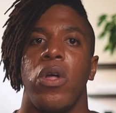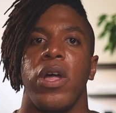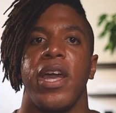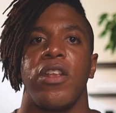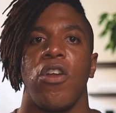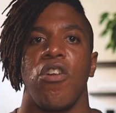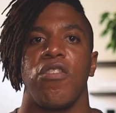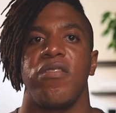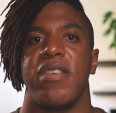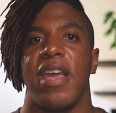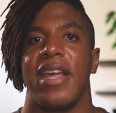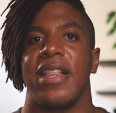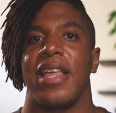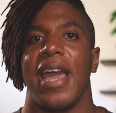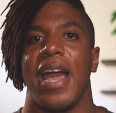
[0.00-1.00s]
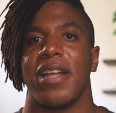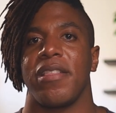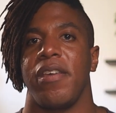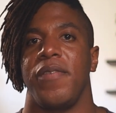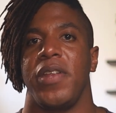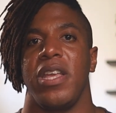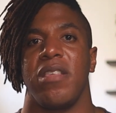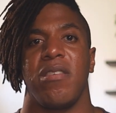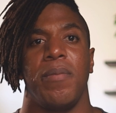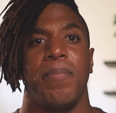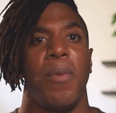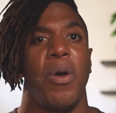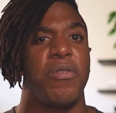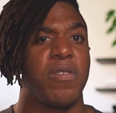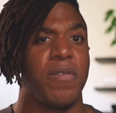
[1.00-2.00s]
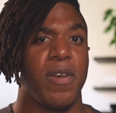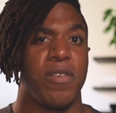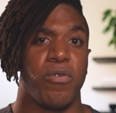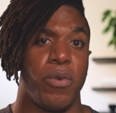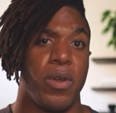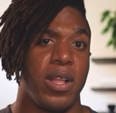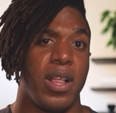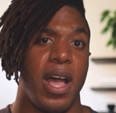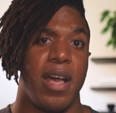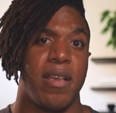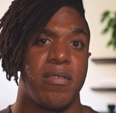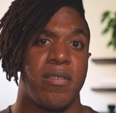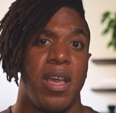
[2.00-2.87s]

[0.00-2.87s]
in our daily activities than most of us realize.